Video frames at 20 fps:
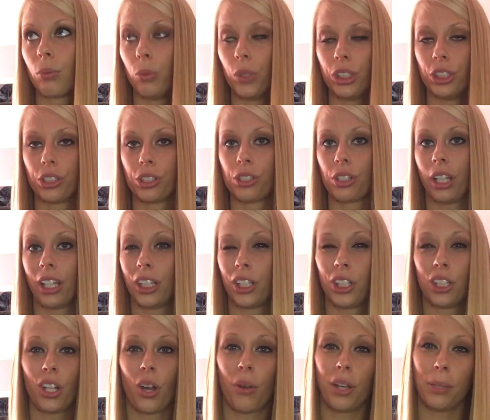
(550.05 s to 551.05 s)
when you're
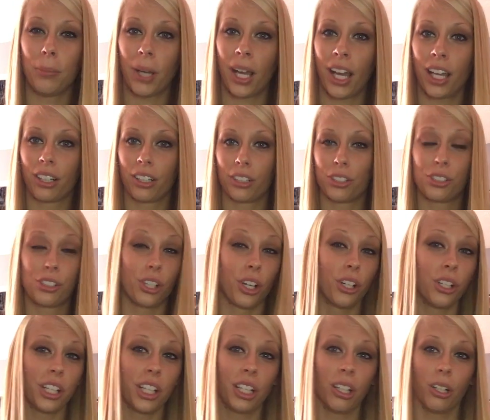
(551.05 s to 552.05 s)
like going back or
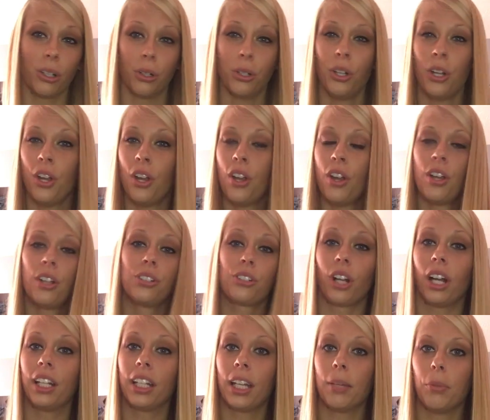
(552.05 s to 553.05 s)
starting or
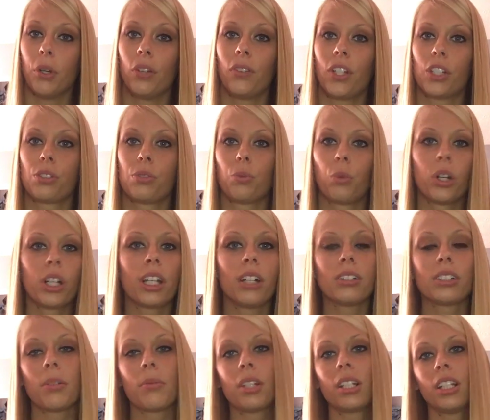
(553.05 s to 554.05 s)
trying to get motivation, work
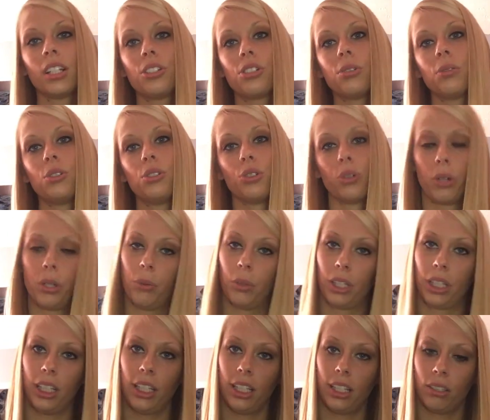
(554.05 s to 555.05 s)
out something that you enjoy
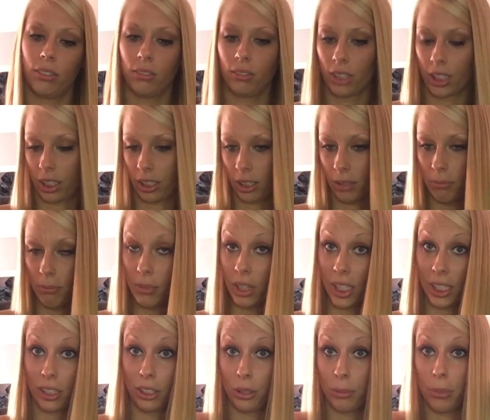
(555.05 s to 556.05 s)
working out, like um,
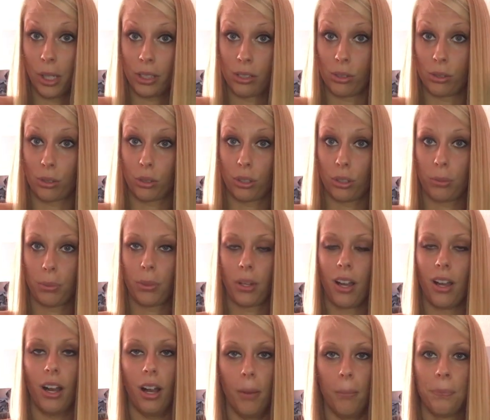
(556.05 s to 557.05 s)
like your muscle group.
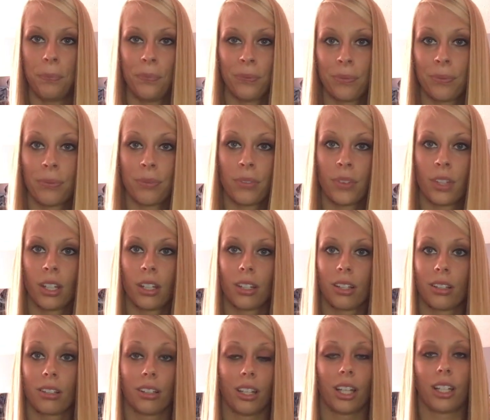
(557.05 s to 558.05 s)
Um,
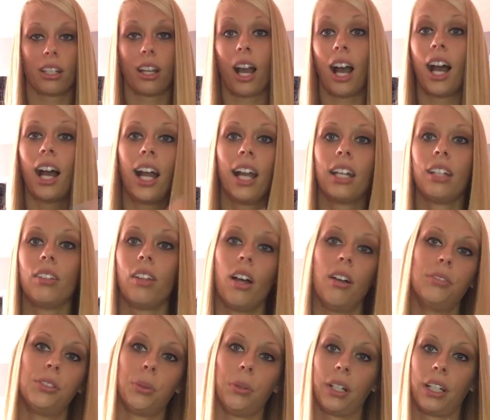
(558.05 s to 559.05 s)
like I
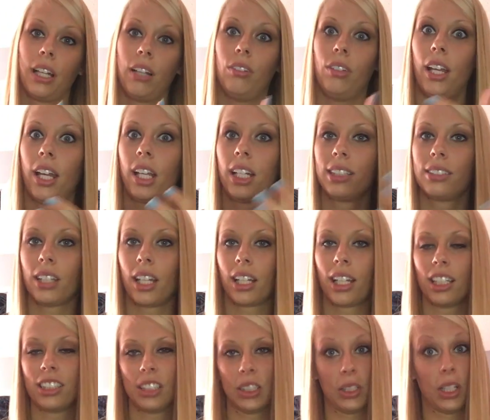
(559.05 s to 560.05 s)
love to work out legs.
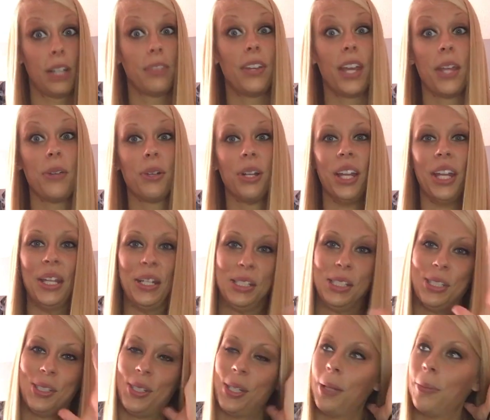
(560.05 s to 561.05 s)
Like it's a love-hate
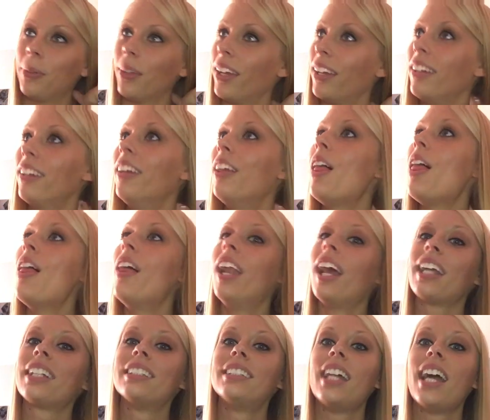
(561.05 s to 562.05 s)
relationship. Like
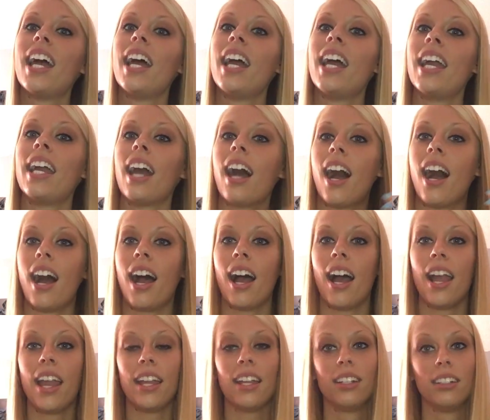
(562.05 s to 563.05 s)
next day
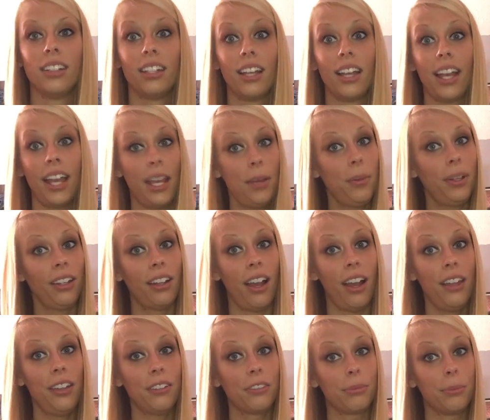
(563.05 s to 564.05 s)
I hate my
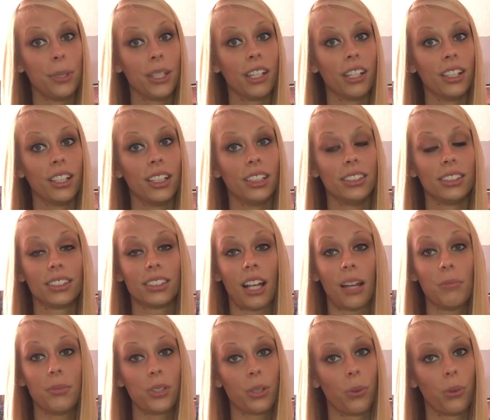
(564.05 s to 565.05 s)
life because
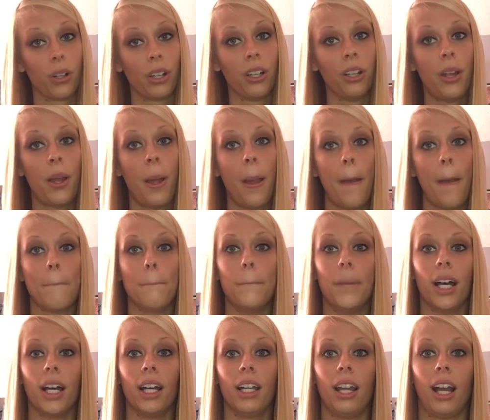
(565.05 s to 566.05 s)
I'm sore,
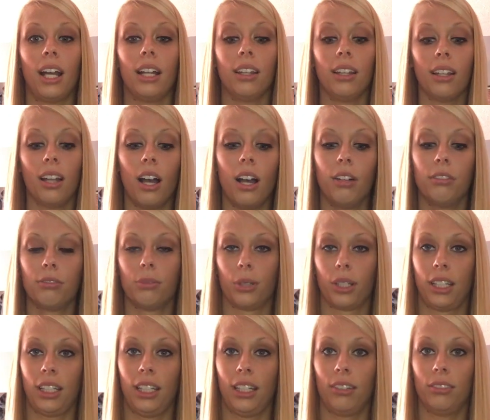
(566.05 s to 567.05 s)
but I love
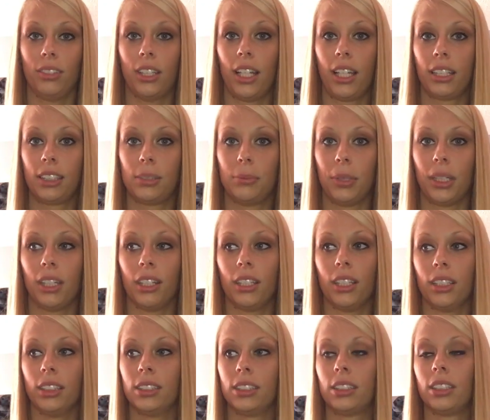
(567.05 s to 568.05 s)
working out legs
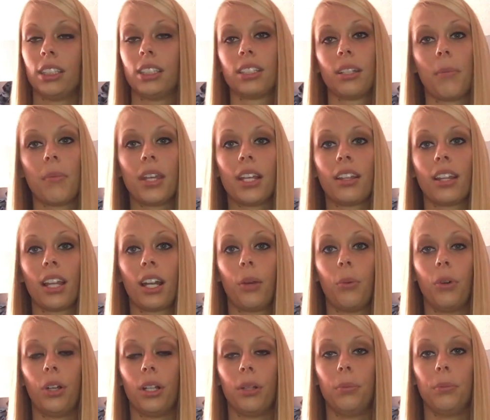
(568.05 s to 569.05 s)
because it's something that I
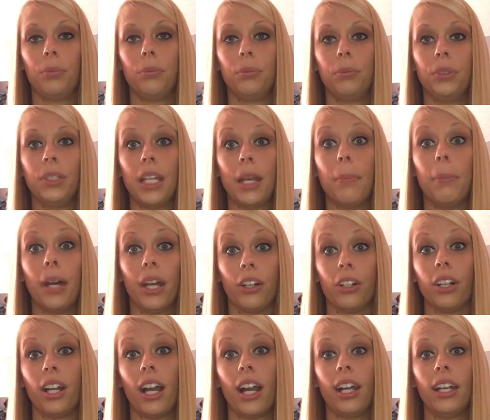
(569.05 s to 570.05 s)
want to get
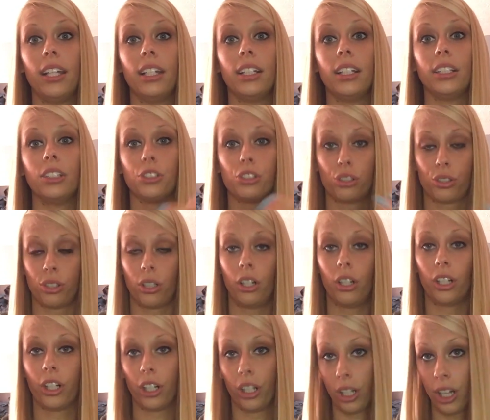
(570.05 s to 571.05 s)
better at and
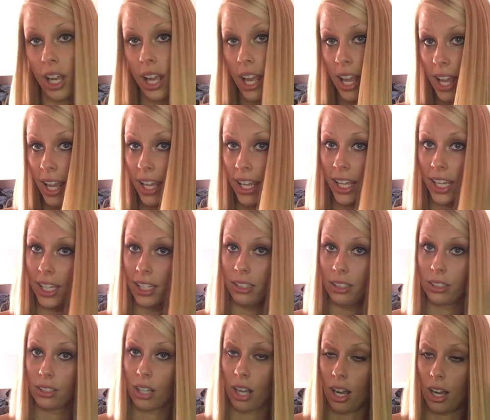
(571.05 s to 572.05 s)
stronger,
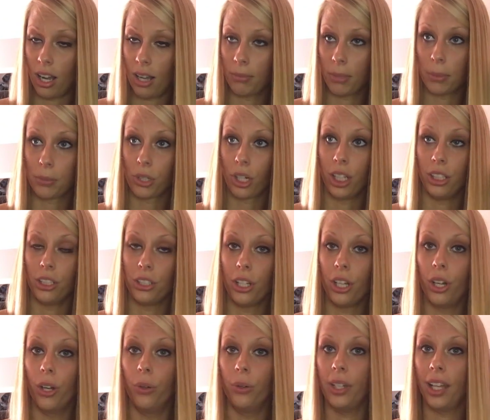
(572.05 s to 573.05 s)
and um, I'm trying to
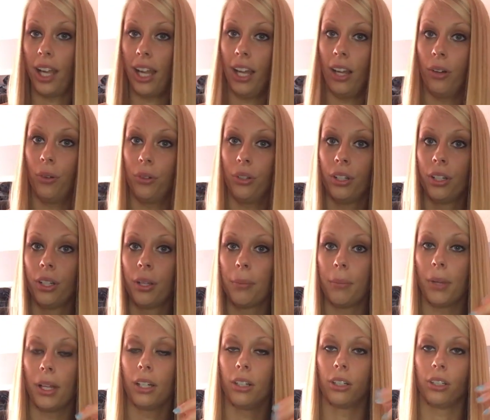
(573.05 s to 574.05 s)
tone down
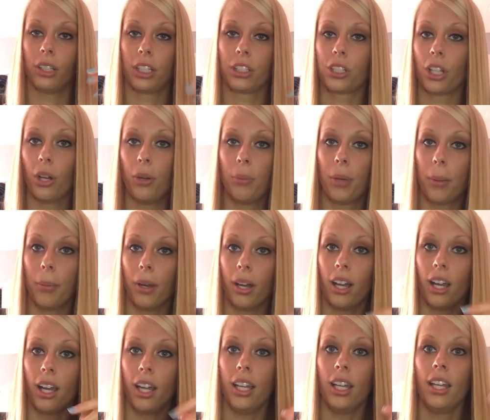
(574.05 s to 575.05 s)
my, or like tone my
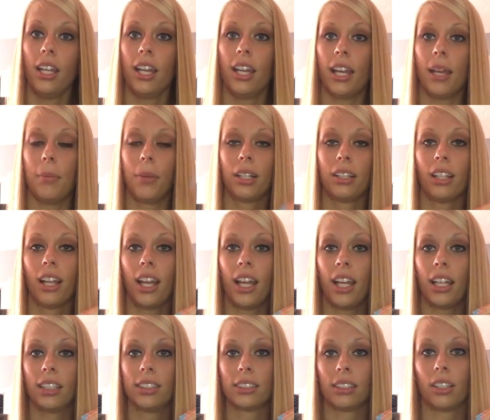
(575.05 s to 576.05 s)
butt and my
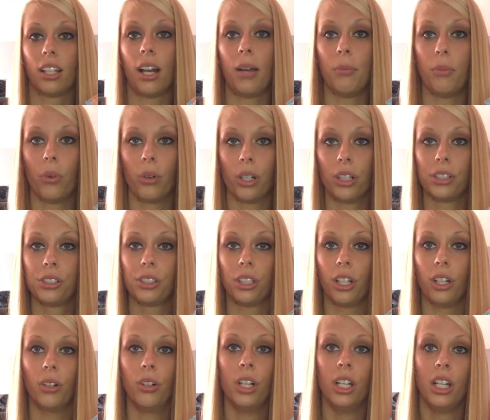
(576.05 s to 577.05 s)
legs a lot more,
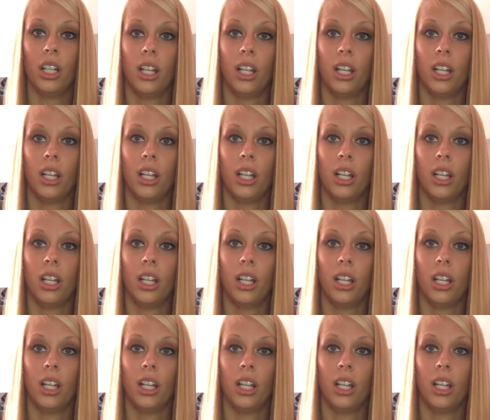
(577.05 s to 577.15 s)
so